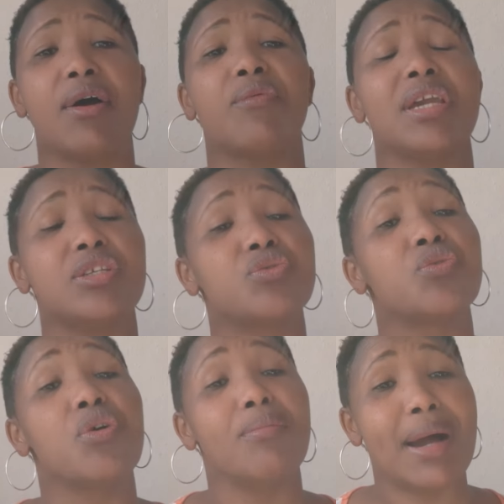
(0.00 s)
a way to
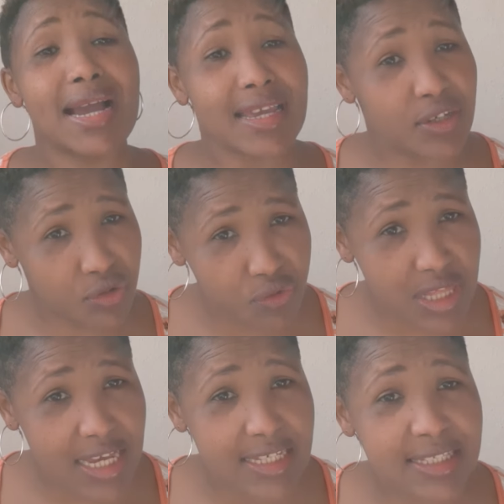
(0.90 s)
go back and do
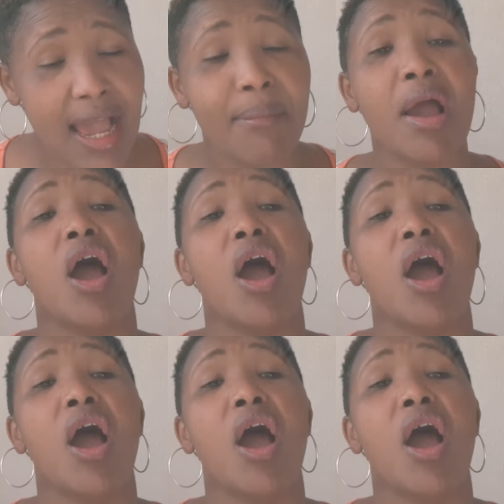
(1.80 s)
the exam,